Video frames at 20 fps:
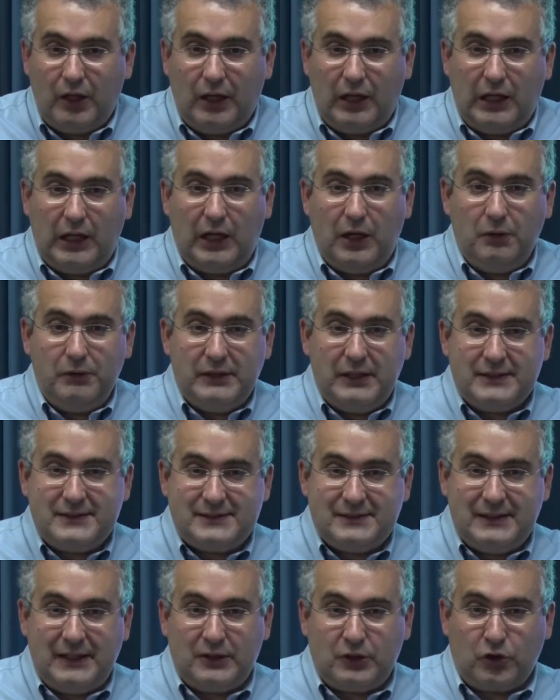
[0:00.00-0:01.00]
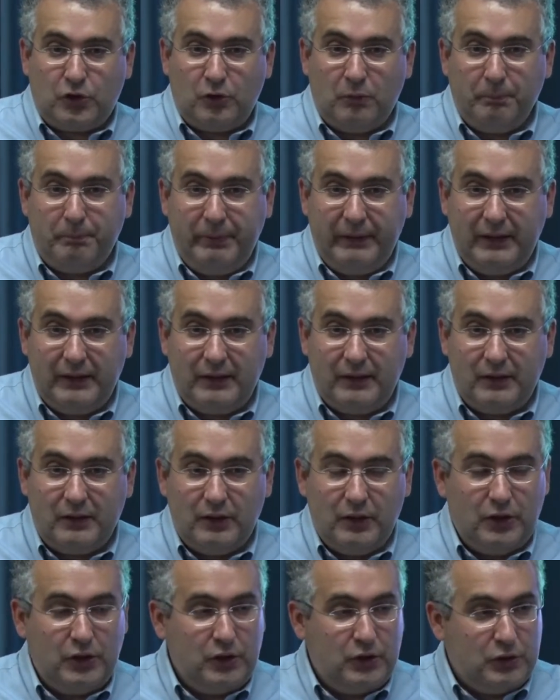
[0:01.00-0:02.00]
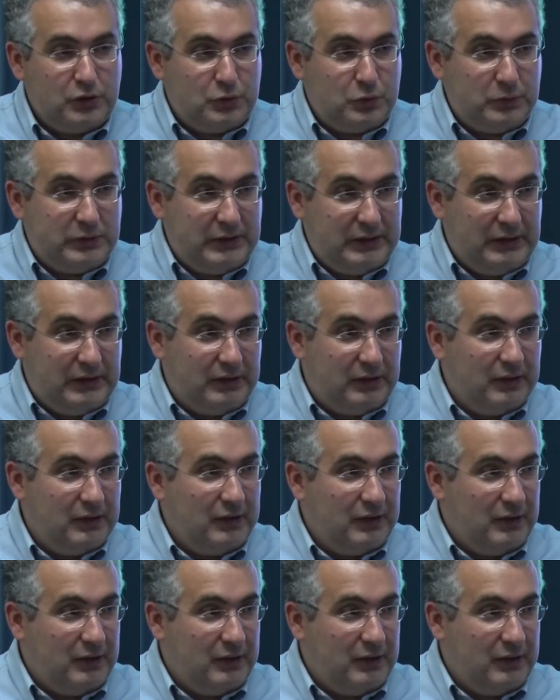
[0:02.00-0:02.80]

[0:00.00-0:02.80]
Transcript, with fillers: How does that compare to the